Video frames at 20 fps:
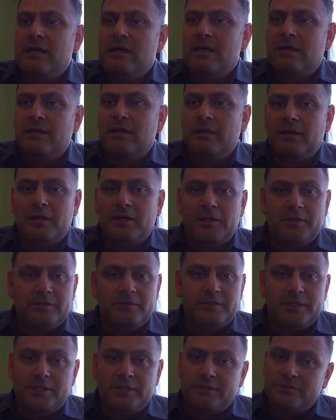
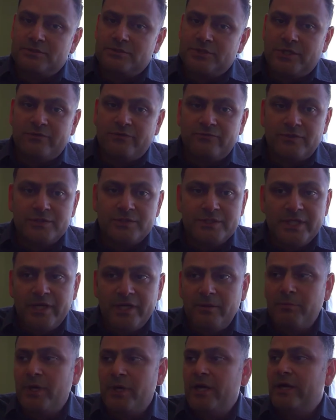They check for
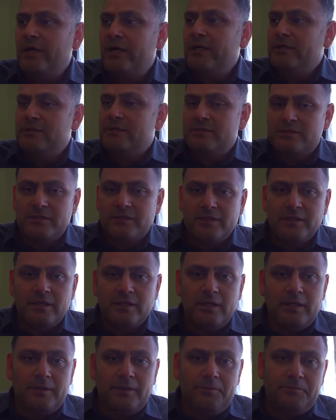termite.
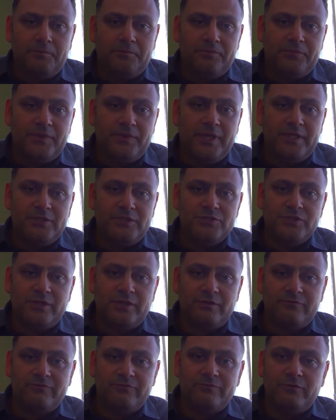They
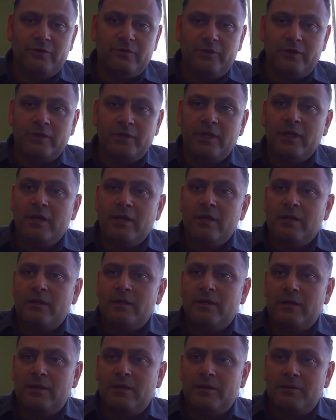check for
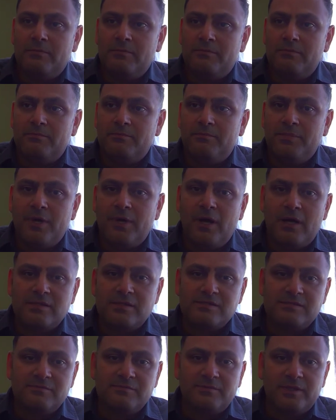
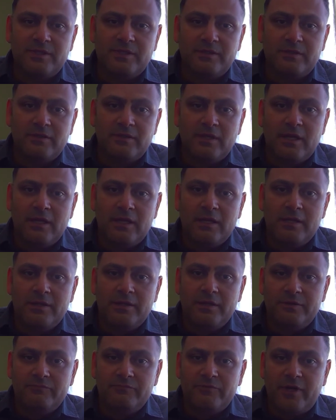possible
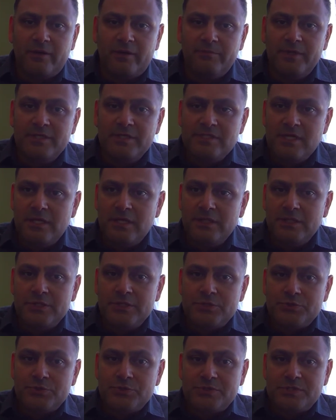environmental
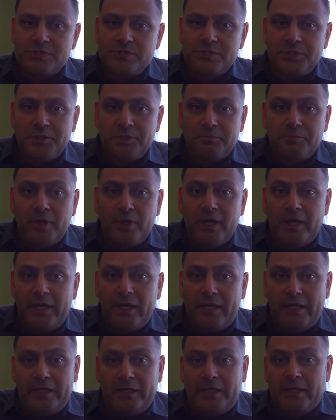issues
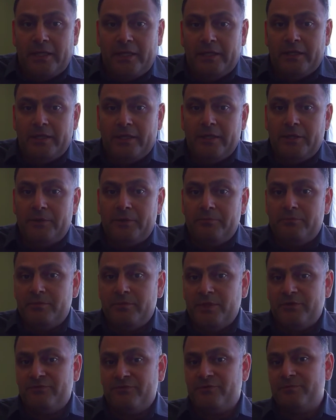nearby.
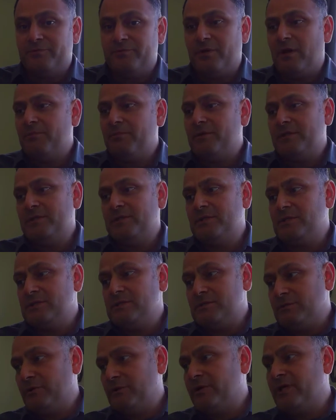If the property
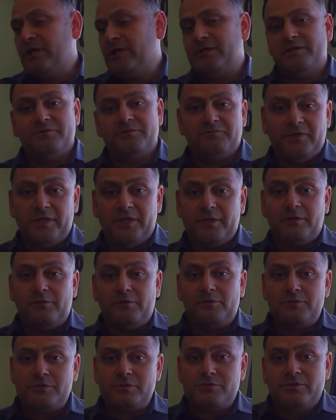is located very
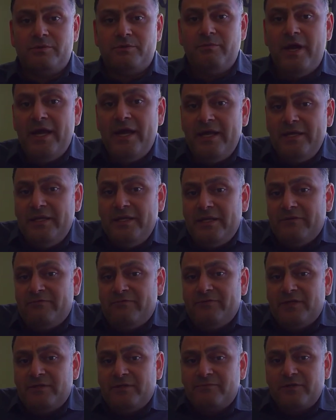close to a mining
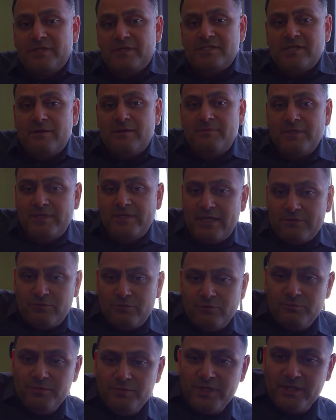field, for example, that
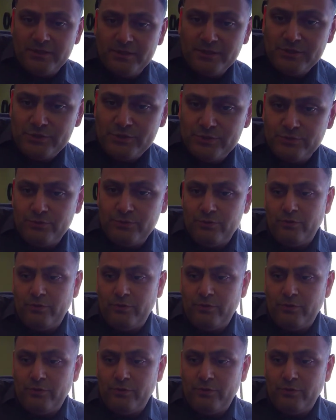could be an issue.